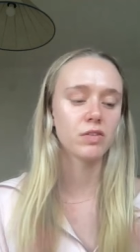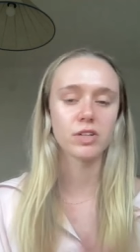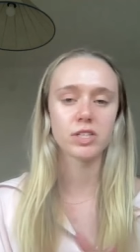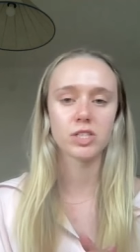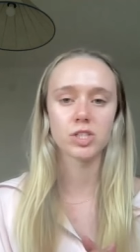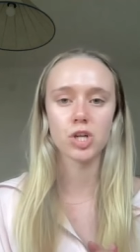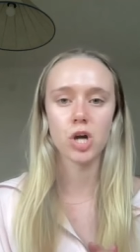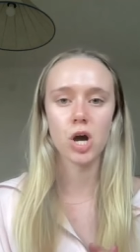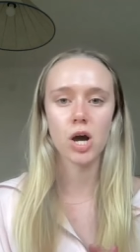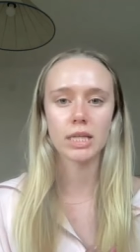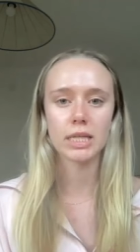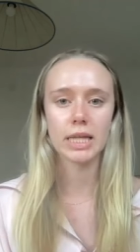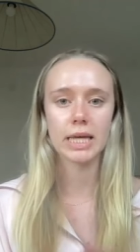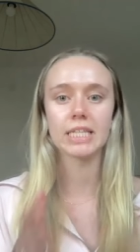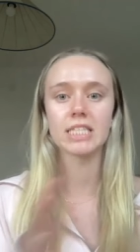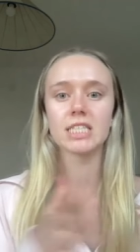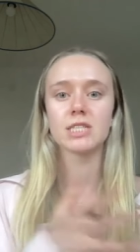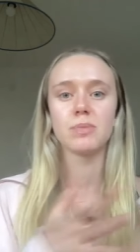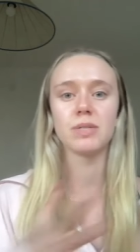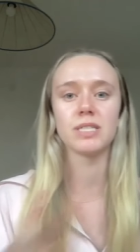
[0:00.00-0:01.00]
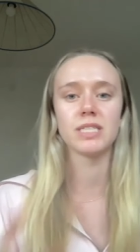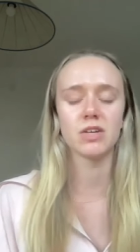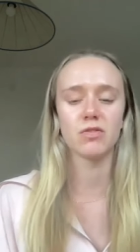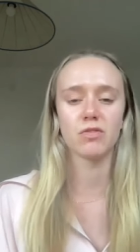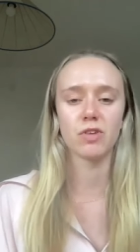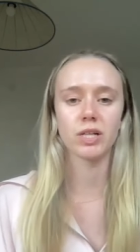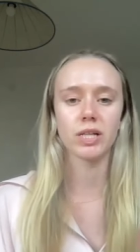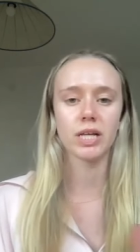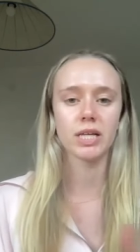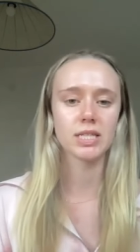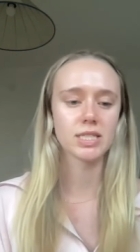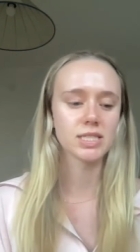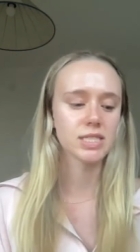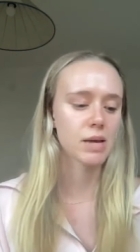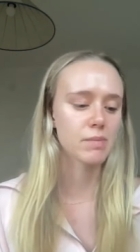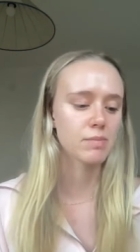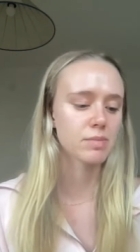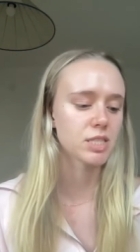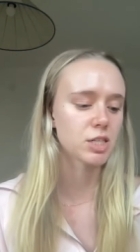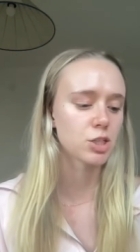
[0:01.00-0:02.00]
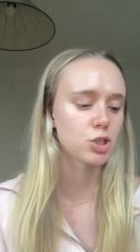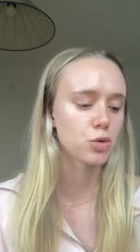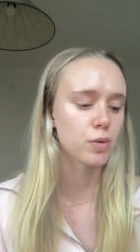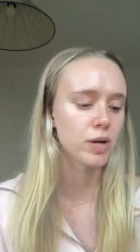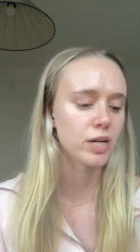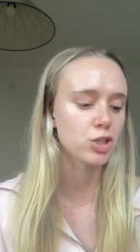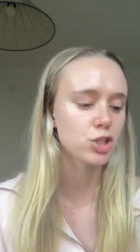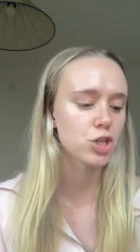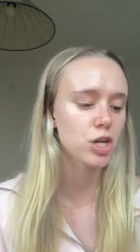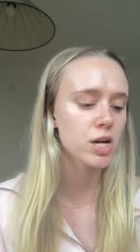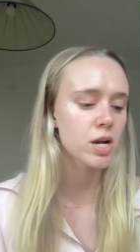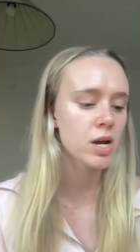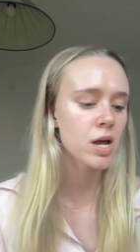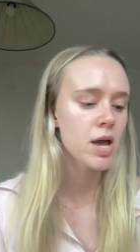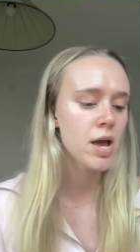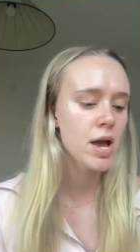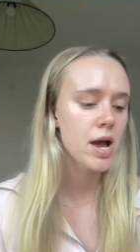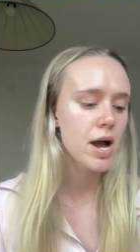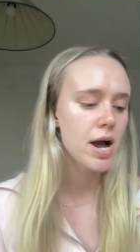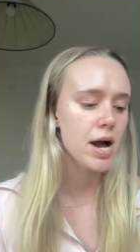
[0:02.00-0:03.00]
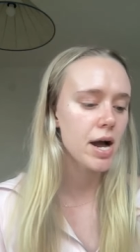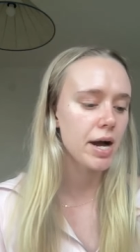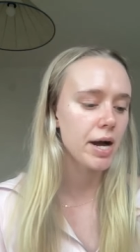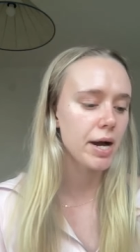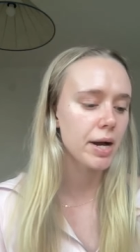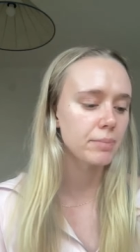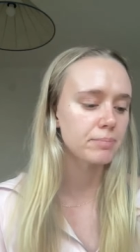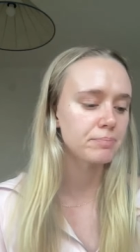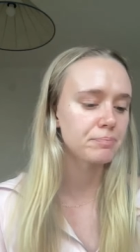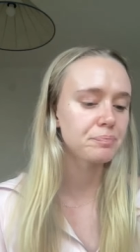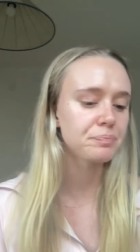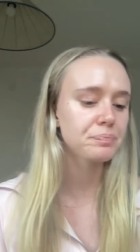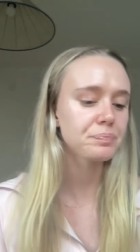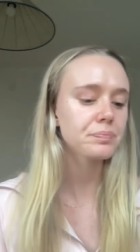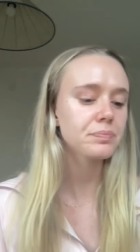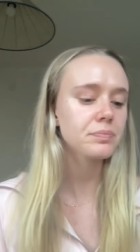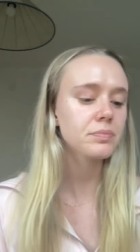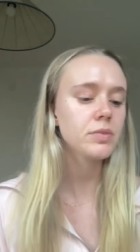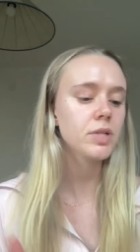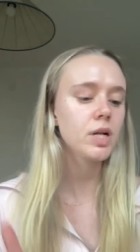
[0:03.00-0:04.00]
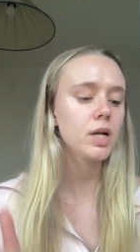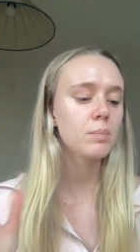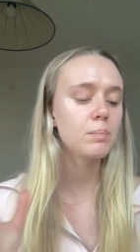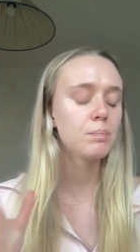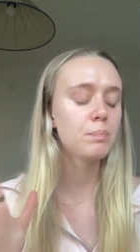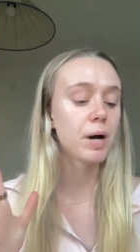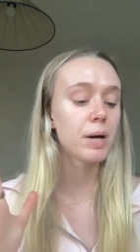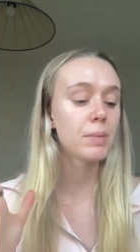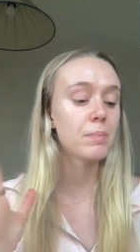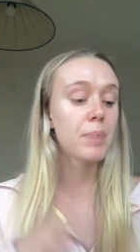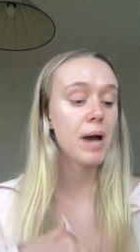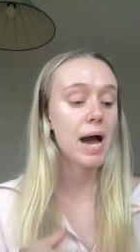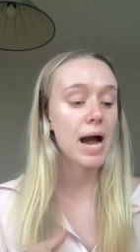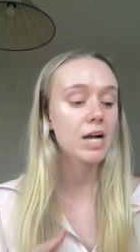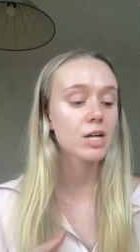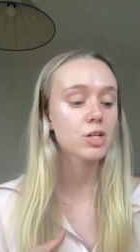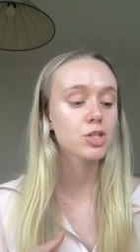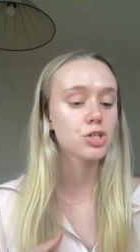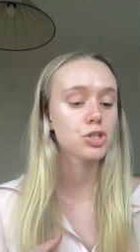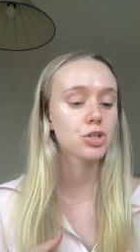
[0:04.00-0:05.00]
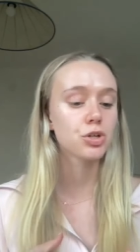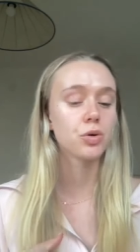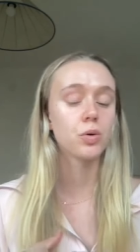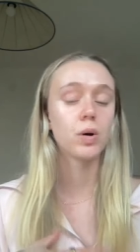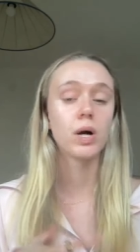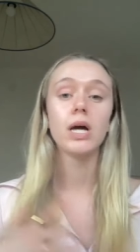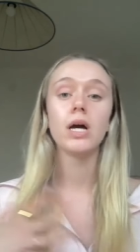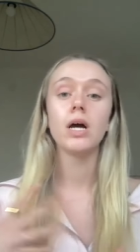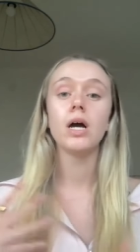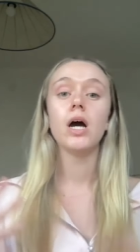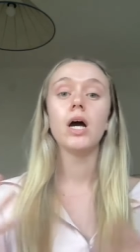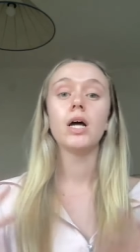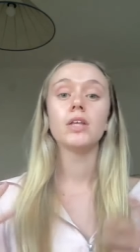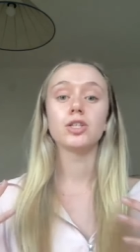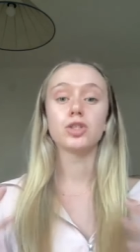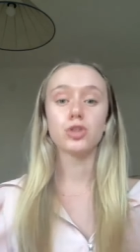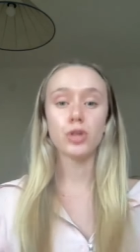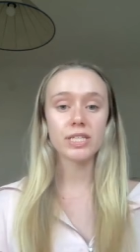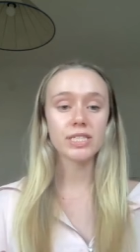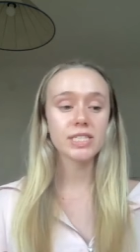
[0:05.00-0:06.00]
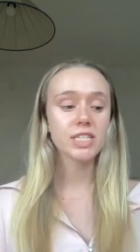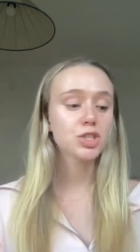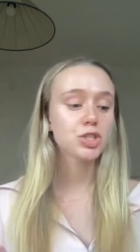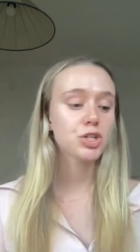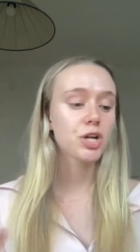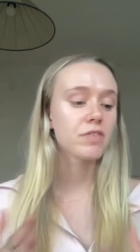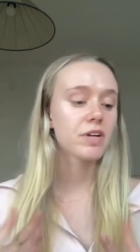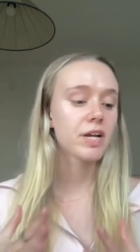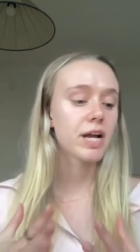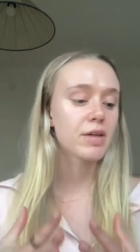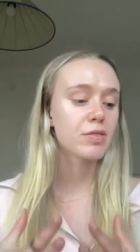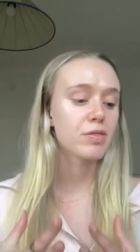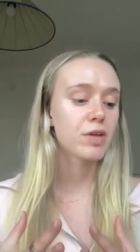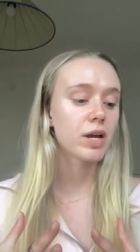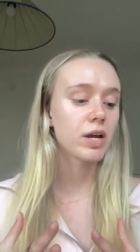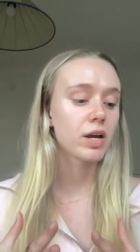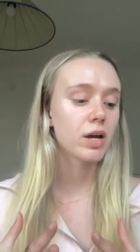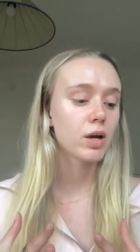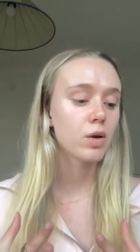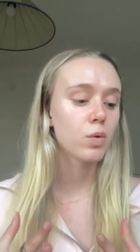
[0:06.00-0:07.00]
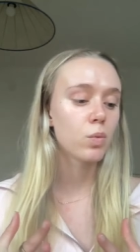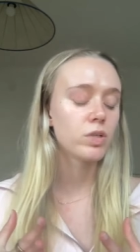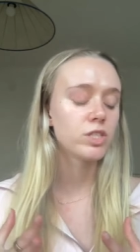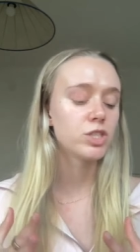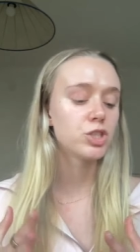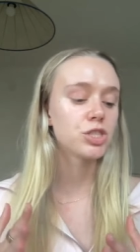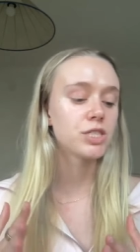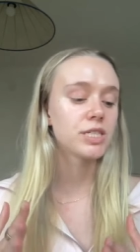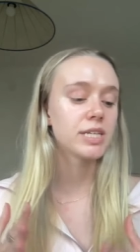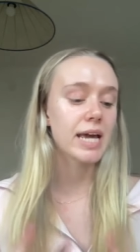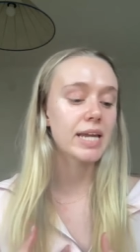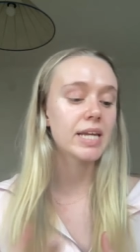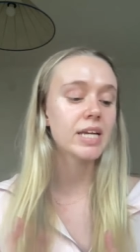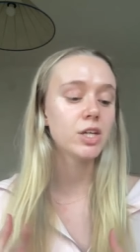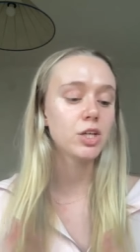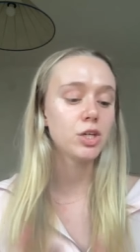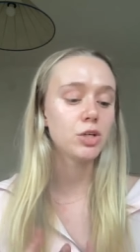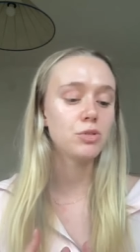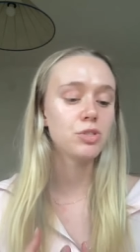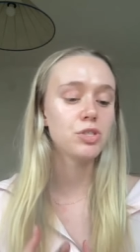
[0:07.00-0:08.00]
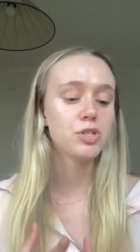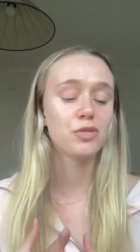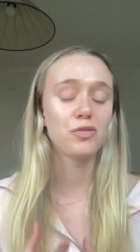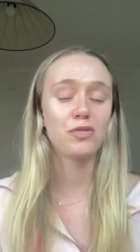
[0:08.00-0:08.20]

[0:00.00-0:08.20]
if it's not like specifically the same situation um but back to the transition of it i think was just getting used to